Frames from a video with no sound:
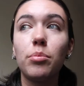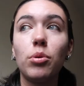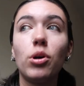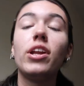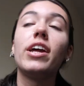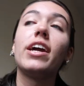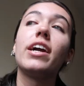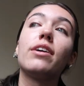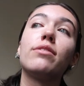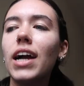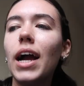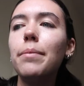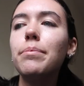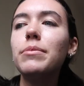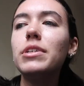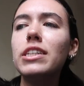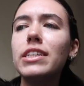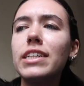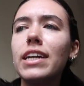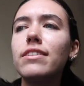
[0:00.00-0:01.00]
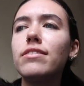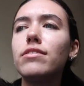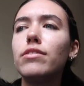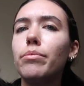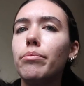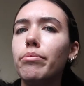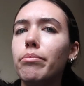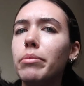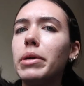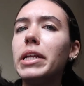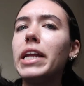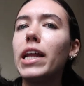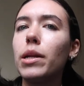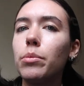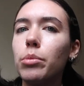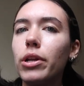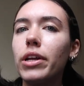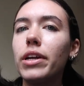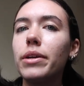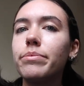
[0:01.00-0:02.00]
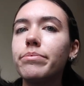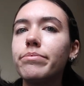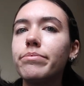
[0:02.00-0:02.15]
pudding. I'm gonna get some banana pudding.